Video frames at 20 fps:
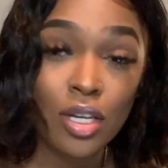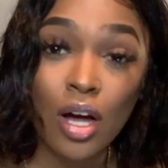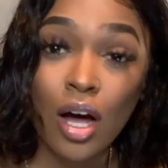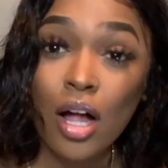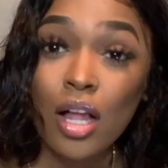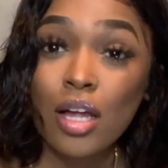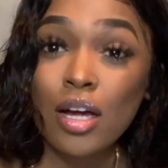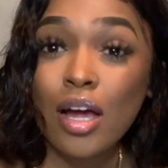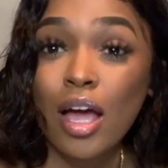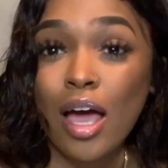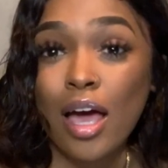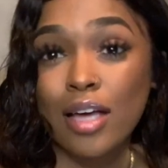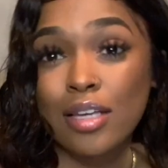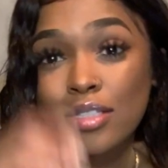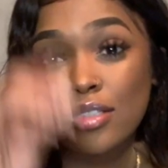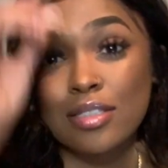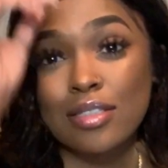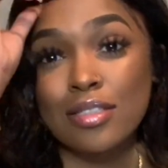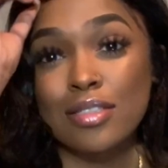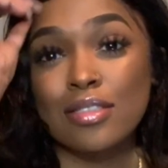Y'all are
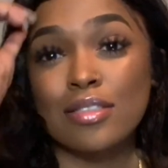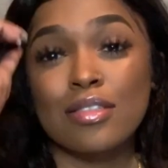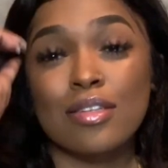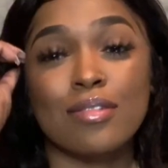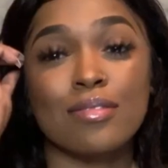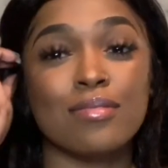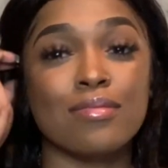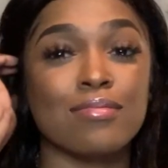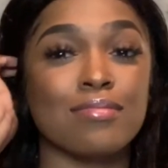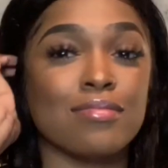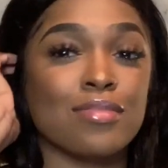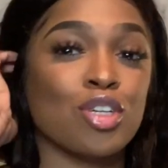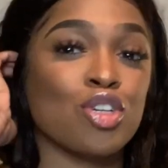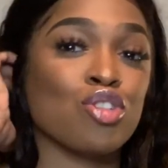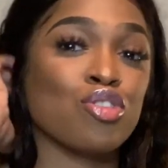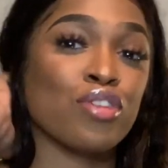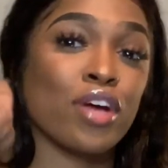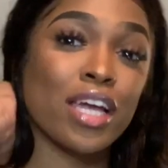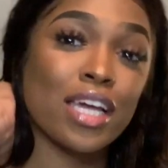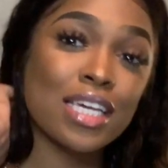asking some
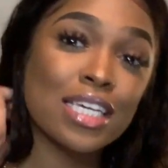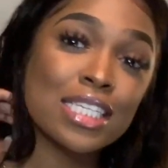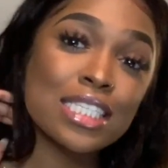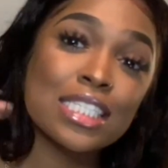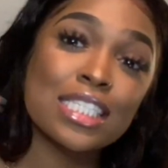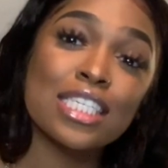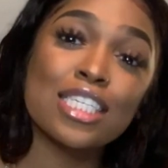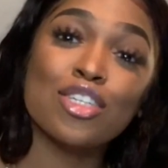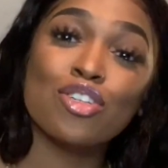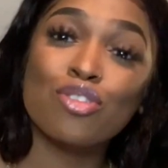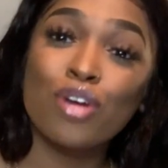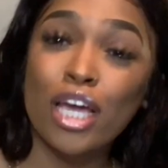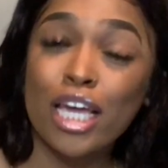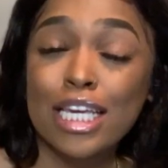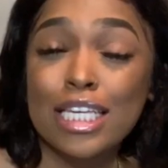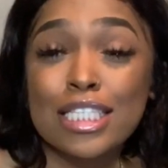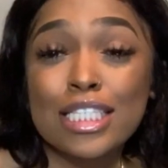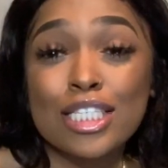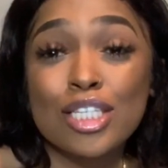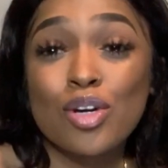crazy
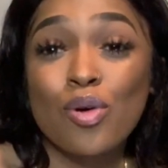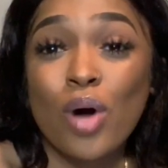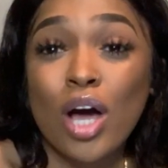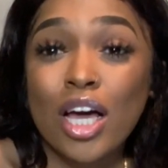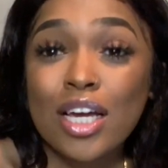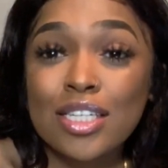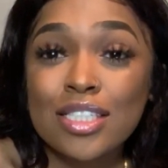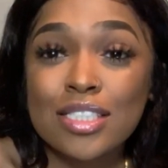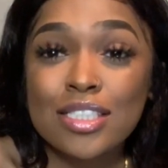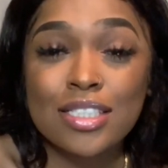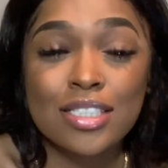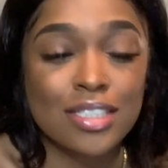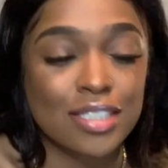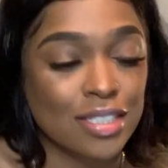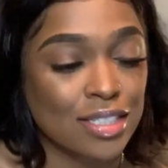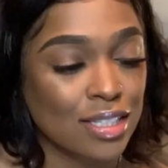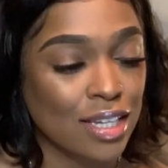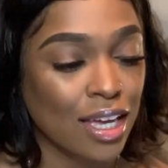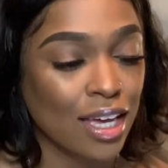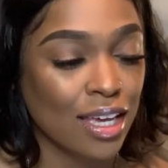
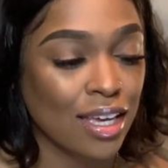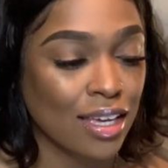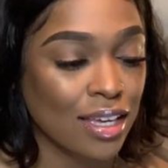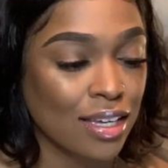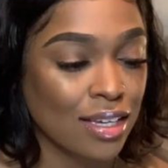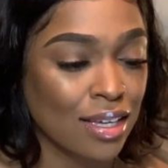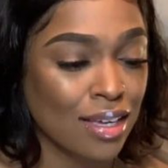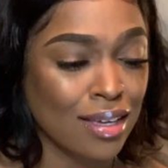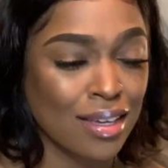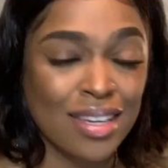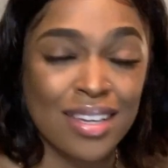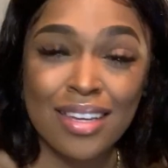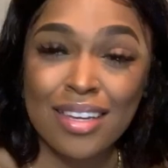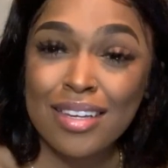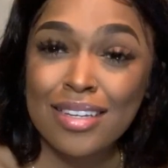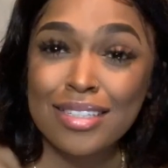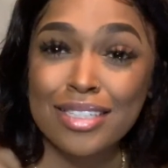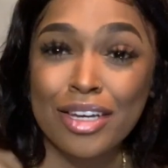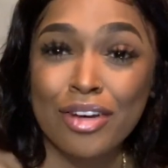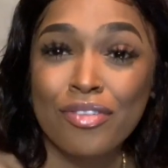questions. Like,
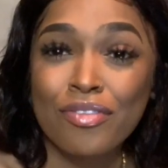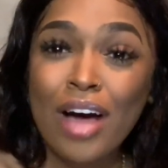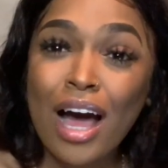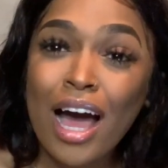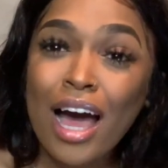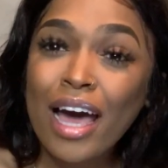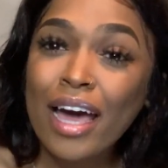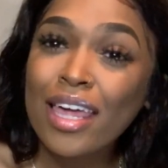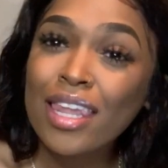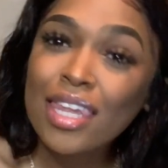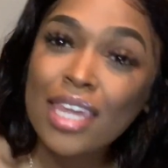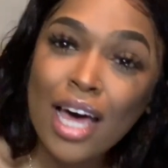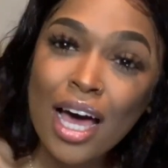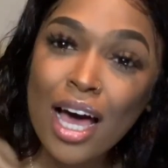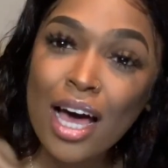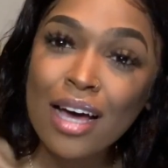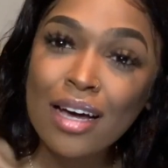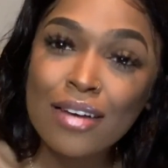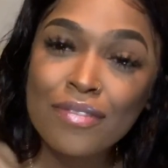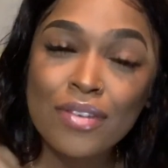define
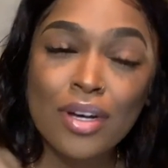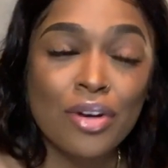love.